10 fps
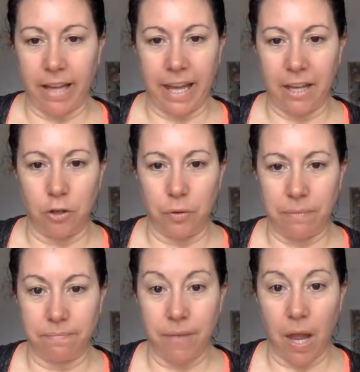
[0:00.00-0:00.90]
can't do
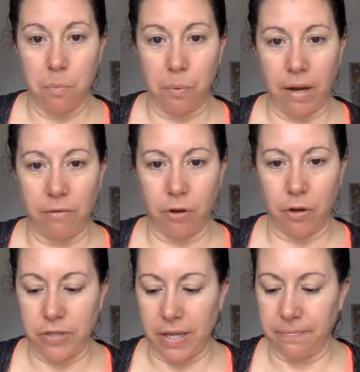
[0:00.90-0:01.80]
it. Brain
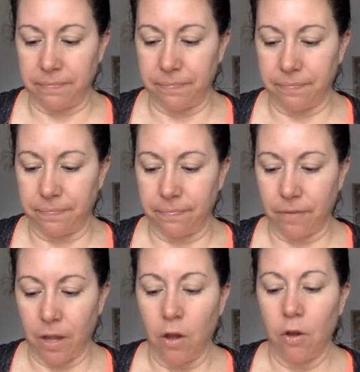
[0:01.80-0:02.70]
frozen.
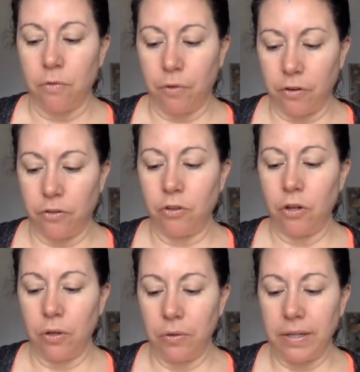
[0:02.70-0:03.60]
First,
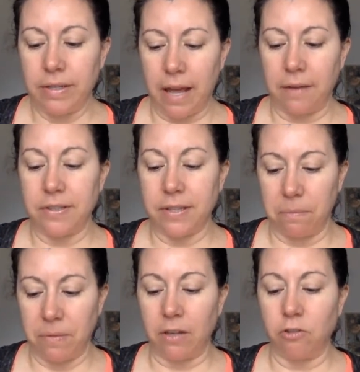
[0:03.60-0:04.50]
you need to have
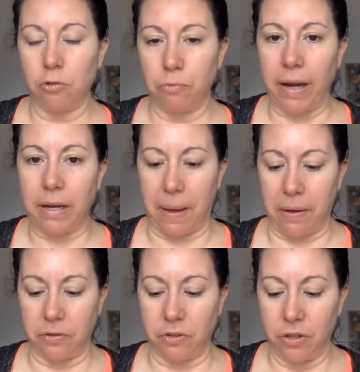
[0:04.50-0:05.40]
something to write
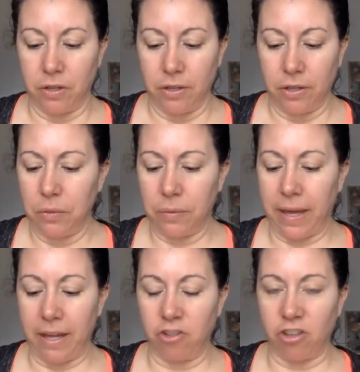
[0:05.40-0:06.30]
about. You
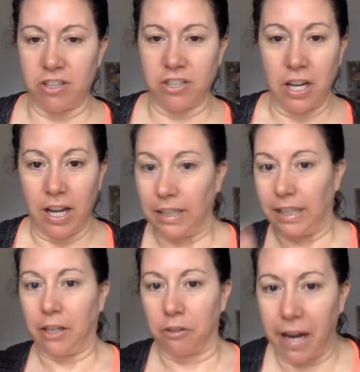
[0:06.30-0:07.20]
can't just
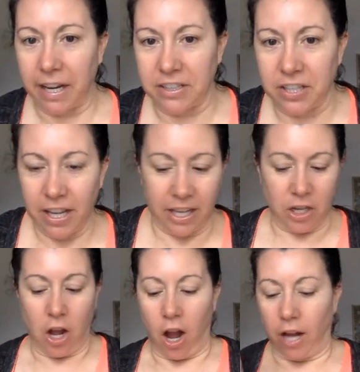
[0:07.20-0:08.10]
alliterate and
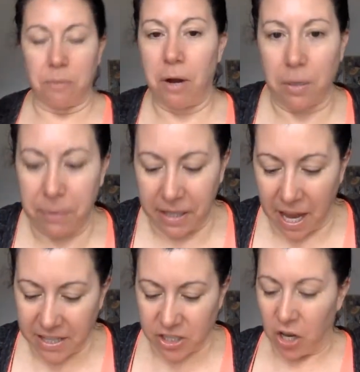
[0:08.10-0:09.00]

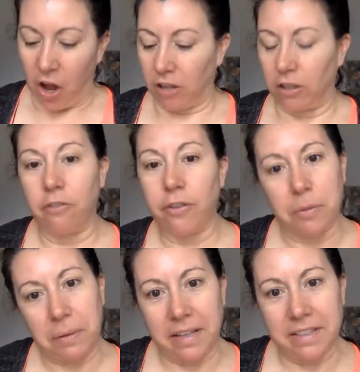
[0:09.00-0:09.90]
onomatopoeiate all over the
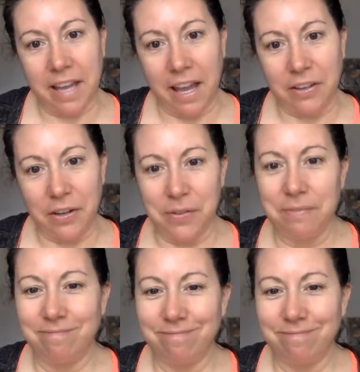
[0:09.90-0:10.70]
place, can you?